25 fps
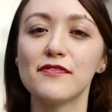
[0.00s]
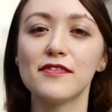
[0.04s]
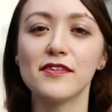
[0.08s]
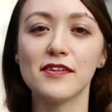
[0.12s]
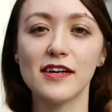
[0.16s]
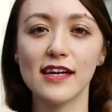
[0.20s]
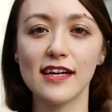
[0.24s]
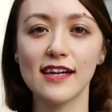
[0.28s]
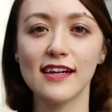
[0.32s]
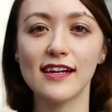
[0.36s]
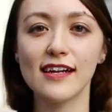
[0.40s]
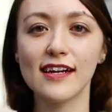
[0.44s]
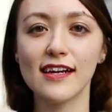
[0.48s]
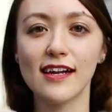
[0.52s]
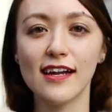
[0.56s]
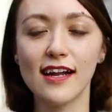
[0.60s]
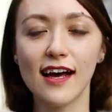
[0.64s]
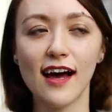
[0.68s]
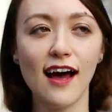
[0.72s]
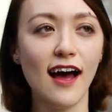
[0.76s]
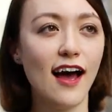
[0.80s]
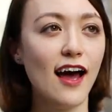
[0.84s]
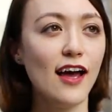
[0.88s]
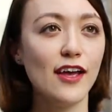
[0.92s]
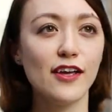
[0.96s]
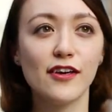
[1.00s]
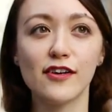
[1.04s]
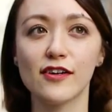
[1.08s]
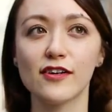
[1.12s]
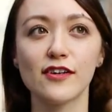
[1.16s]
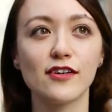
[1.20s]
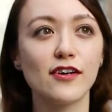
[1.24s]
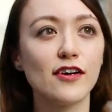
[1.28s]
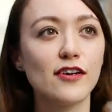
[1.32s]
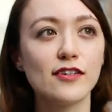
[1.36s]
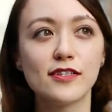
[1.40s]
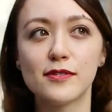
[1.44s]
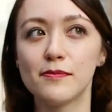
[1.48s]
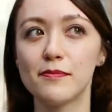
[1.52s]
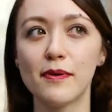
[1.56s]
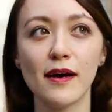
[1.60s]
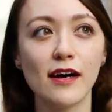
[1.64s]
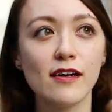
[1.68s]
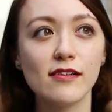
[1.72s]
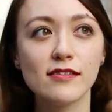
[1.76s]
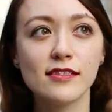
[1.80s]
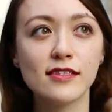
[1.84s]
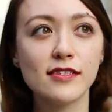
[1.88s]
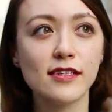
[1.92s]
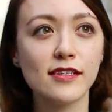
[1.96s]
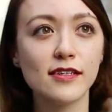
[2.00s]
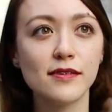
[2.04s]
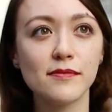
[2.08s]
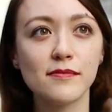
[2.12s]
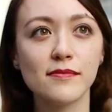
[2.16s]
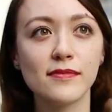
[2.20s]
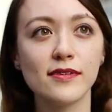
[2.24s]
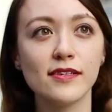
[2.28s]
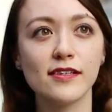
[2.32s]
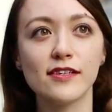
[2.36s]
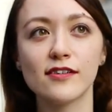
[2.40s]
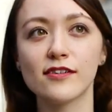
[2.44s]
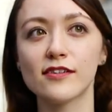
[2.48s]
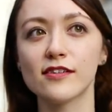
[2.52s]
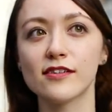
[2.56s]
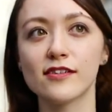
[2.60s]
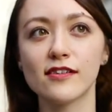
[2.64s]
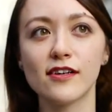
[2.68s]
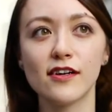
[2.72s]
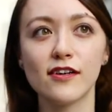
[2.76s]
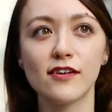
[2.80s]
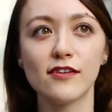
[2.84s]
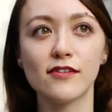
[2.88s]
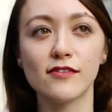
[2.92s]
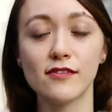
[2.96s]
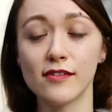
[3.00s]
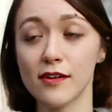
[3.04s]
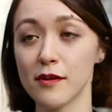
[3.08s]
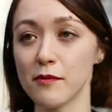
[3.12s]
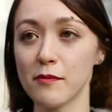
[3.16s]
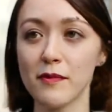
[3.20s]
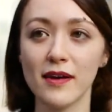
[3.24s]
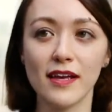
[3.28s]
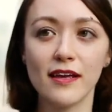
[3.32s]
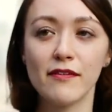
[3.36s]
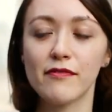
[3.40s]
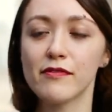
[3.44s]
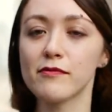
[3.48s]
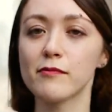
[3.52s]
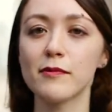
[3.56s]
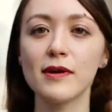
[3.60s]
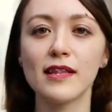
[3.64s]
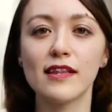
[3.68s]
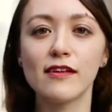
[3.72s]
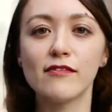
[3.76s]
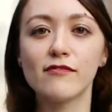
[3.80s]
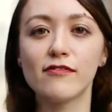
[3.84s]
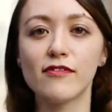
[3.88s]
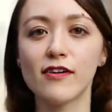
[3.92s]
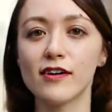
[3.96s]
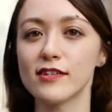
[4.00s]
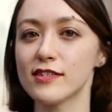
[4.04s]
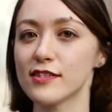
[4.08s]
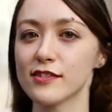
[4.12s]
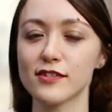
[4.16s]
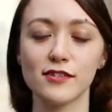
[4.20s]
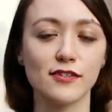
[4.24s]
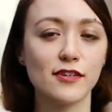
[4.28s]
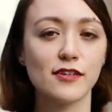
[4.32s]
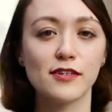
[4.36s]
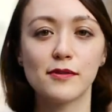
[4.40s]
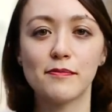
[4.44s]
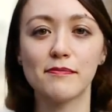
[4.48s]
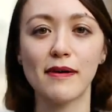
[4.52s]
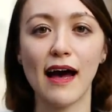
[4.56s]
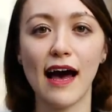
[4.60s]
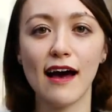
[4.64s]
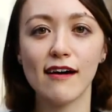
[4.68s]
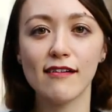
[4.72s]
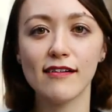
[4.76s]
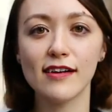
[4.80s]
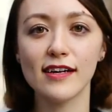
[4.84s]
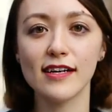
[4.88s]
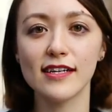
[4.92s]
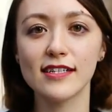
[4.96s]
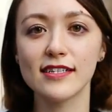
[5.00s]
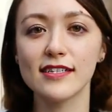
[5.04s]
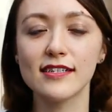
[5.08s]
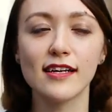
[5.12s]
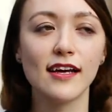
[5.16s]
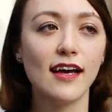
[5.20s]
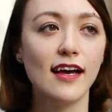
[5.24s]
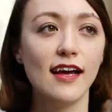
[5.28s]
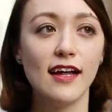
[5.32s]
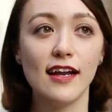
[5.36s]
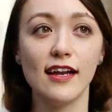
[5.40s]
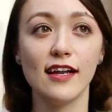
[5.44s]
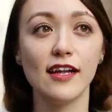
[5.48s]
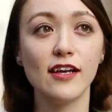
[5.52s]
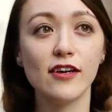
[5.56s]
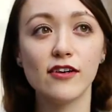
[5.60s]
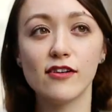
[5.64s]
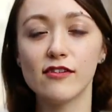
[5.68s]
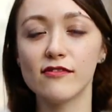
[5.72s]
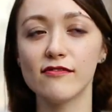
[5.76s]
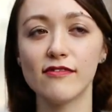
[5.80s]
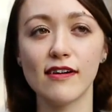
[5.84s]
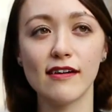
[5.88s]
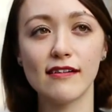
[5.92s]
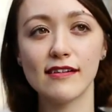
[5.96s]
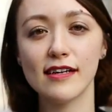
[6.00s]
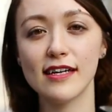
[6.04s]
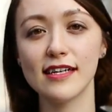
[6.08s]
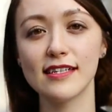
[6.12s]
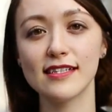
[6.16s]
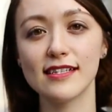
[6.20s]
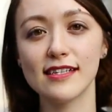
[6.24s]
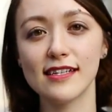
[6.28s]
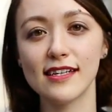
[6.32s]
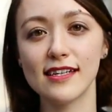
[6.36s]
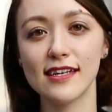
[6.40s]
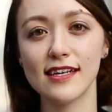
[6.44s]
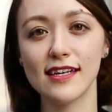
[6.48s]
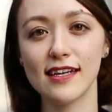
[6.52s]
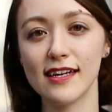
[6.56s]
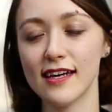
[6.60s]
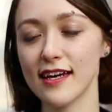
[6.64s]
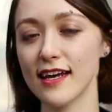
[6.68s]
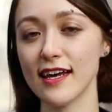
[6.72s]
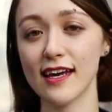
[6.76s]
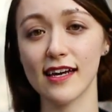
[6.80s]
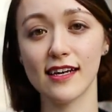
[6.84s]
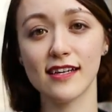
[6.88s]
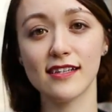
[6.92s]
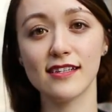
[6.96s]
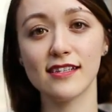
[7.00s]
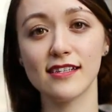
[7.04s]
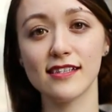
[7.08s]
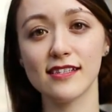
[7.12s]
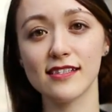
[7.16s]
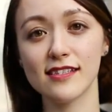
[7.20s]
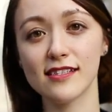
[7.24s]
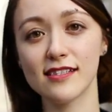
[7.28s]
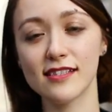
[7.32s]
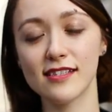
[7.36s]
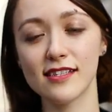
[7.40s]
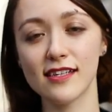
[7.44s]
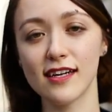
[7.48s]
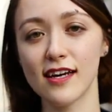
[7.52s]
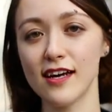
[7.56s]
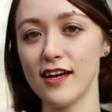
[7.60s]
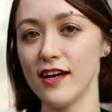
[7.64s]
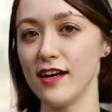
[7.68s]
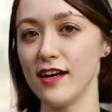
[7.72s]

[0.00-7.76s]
if you're in Lille, you can go to Belgium, you can go, well, even within France, you can go to Paris, Lyon very easily, England,